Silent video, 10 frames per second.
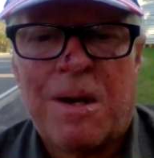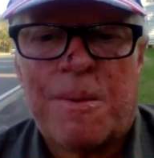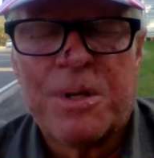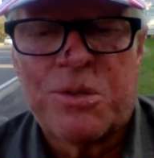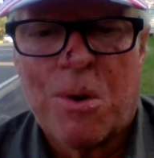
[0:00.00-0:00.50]

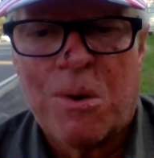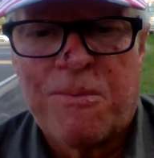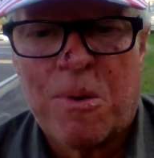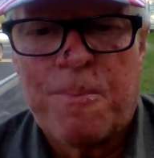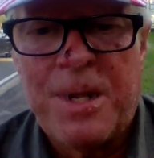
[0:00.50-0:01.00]
patrol
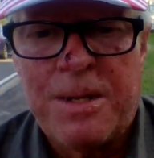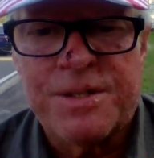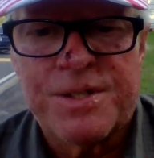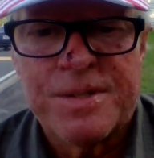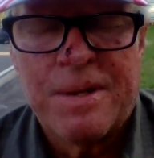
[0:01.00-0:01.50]
for
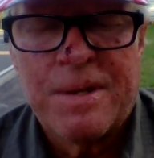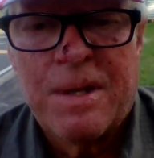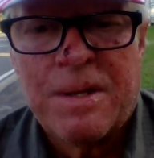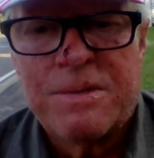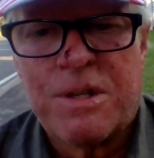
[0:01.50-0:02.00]
peace,
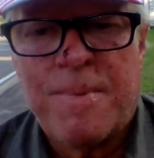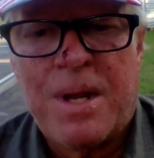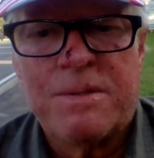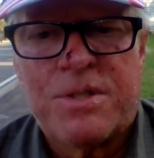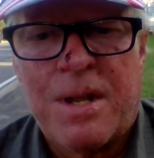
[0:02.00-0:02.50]
to
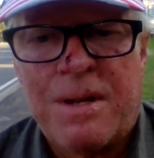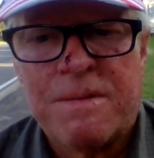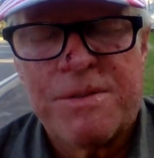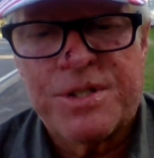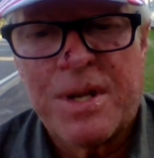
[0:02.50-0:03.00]
maintain
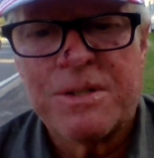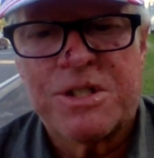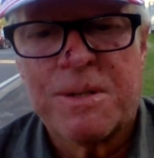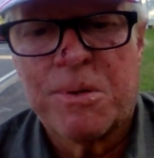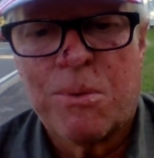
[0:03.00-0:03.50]

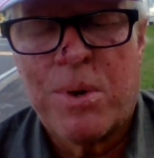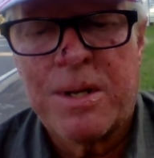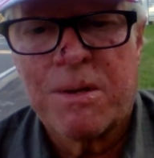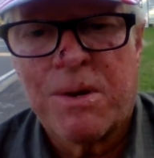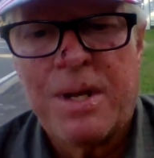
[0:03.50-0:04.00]
sensible
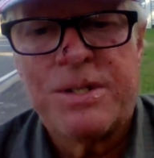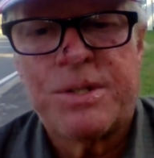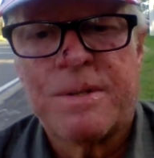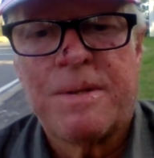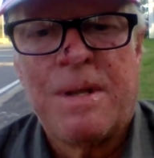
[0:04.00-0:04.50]

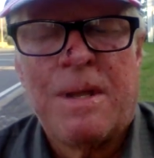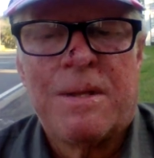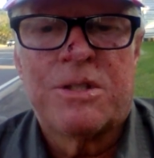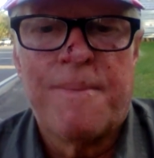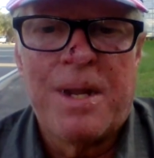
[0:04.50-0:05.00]
regulation,
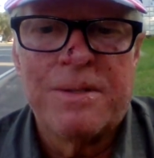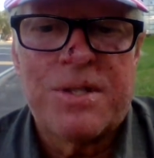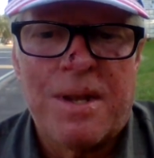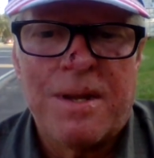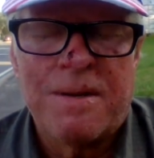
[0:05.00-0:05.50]
to
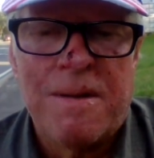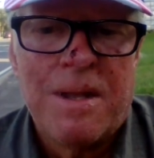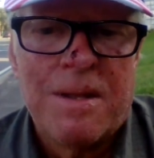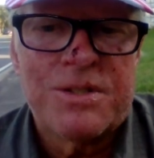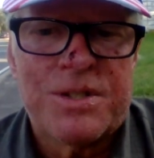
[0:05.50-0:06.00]
maintain
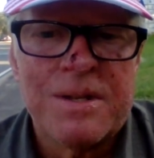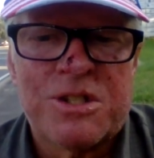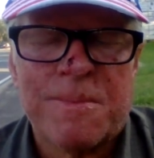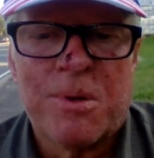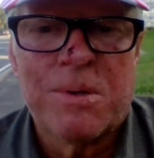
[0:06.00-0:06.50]

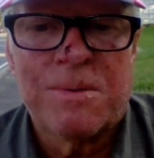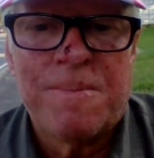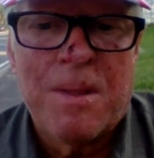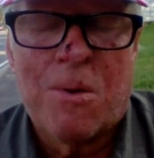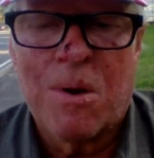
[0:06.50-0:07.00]
sensible
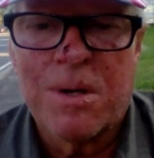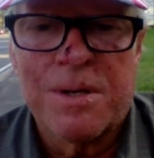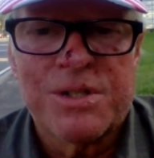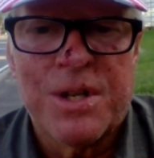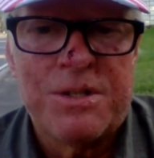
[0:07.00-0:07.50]

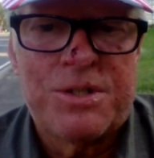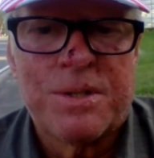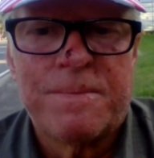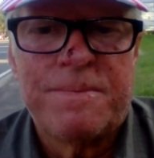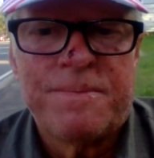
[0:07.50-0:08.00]

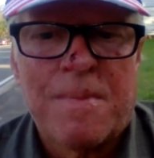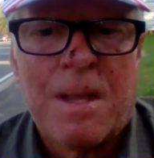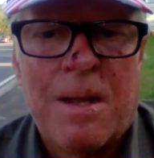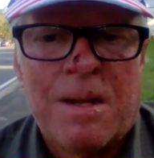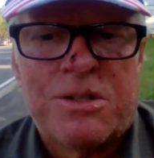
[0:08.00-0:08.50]
organization,
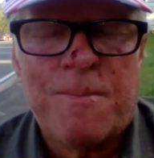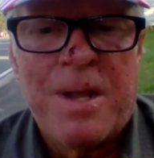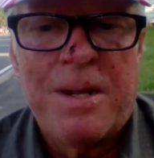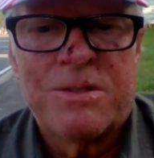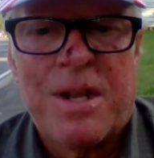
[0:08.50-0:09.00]
to
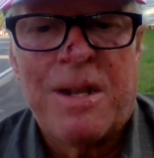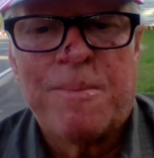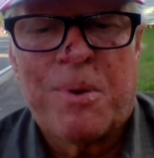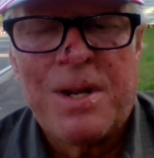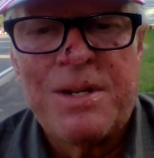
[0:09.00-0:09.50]
maintain
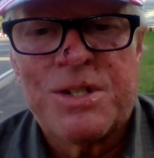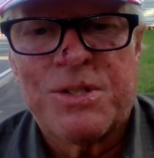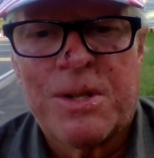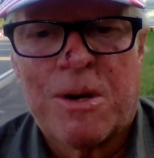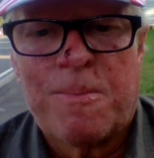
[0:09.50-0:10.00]
places
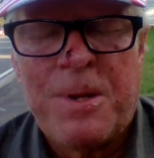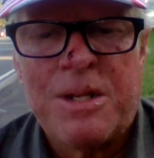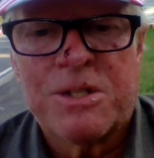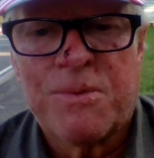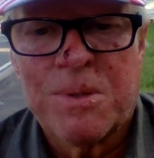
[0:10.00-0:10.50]
that are
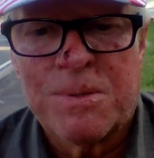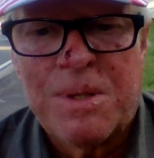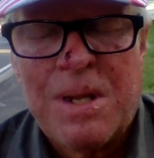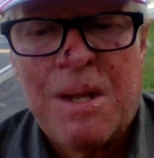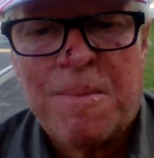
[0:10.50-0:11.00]
peaceful
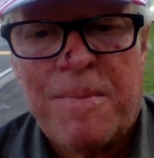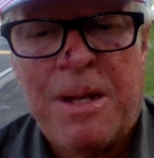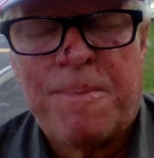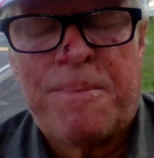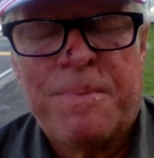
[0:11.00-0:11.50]

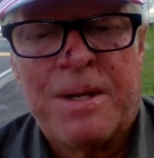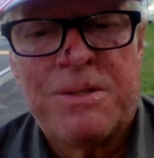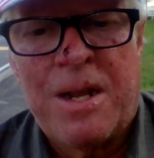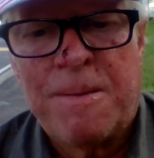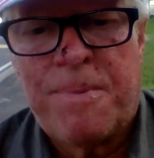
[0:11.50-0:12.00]

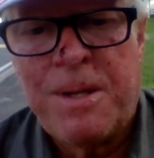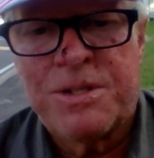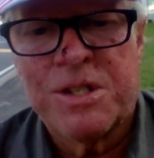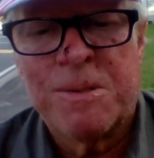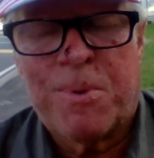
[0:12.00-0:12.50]
maintain
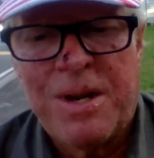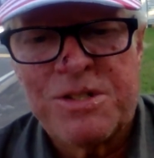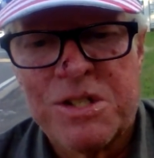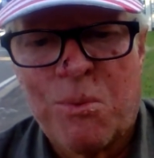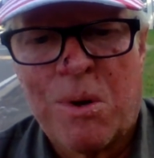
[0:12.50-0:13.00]

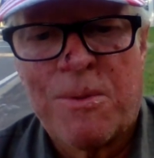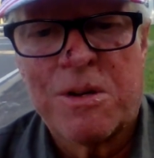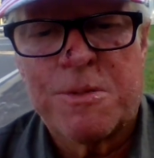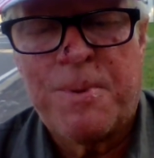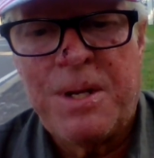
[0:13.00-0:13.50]
places where
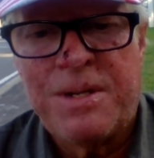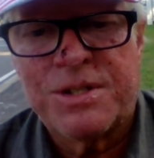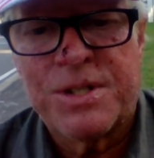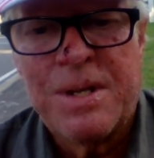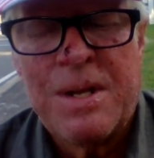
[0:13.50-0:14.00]
there's peace,
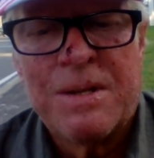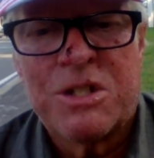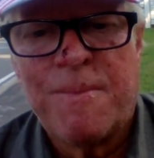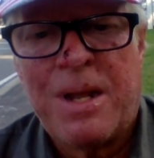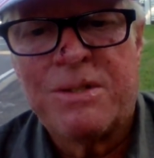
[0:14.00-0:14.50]
to
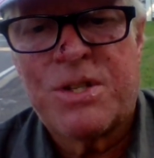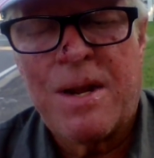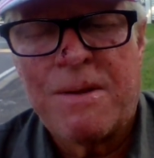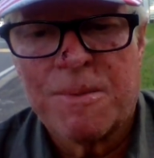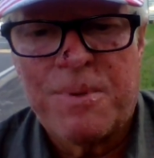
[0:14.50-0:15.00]
maintain the